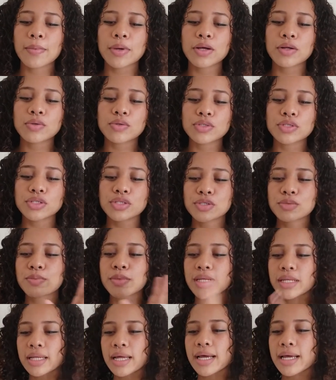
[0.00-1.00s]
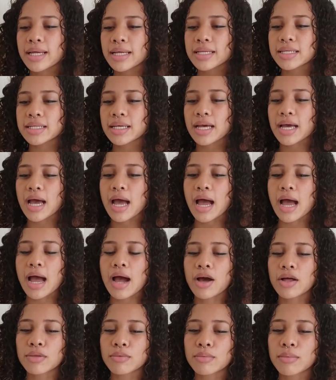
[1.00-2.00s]
closer to midnight
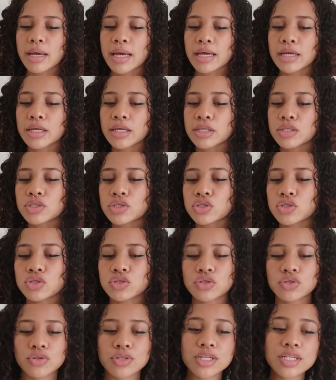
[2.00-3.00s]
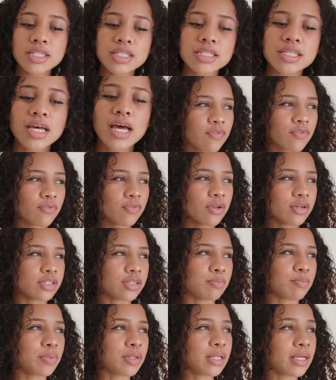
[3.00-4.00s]
on my street, there's a
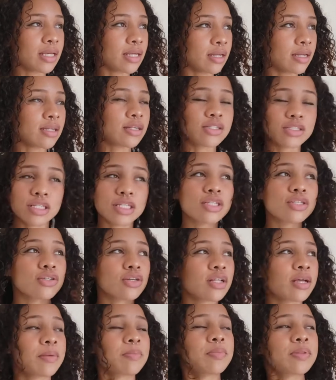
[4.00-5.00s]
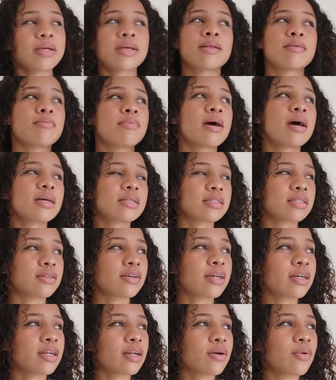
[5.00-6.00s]
plane. There's literally a plane passing
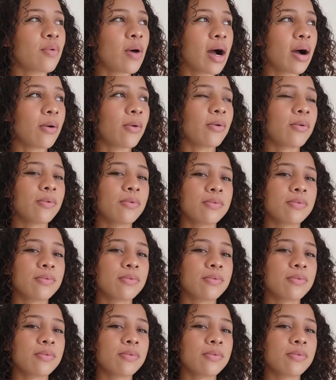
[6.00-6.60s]
right now. Wow.